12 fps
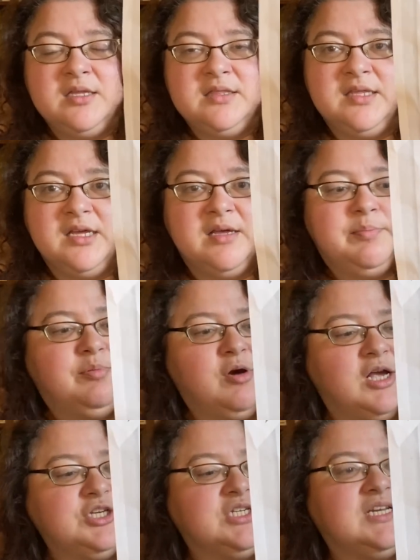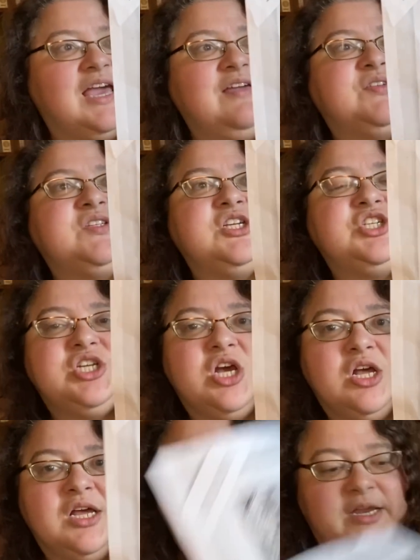the project I've stitched
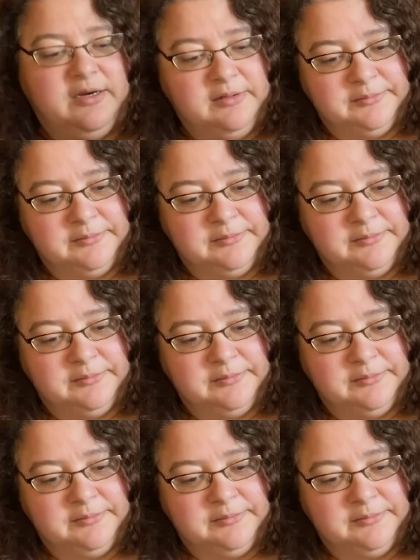on